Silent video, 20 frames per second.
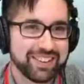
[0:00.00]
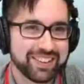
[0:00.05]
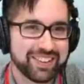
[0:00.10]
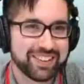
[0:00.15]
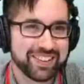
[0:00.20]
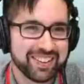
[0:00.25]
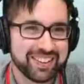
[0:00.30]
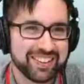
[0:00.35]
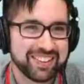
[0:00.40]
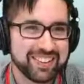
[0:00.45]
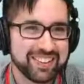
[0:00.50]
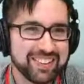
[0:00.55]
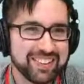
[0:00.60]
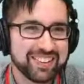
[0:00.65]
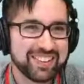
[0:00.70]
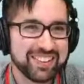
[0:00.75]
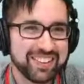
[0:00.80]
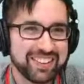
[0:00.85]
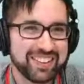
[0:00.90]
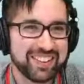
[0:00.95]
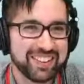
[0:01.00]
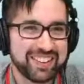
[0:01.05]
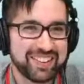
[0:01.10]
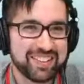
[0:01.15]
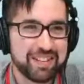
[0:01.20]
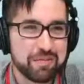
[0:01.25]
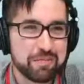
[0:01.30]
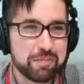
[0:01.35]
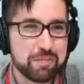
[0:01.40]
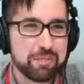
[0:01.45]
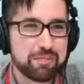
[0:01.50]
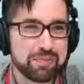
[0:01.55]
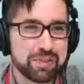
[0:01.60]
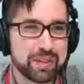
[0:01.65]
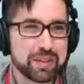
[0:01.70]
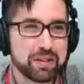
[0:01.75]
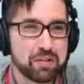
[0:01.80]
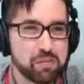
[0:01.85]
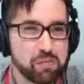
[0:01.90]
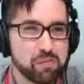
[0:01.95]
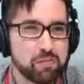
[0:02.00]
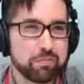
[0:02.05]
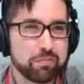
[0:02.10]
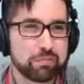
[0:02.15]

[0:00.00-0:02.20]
Yeah, lots of tickets, lots of communication,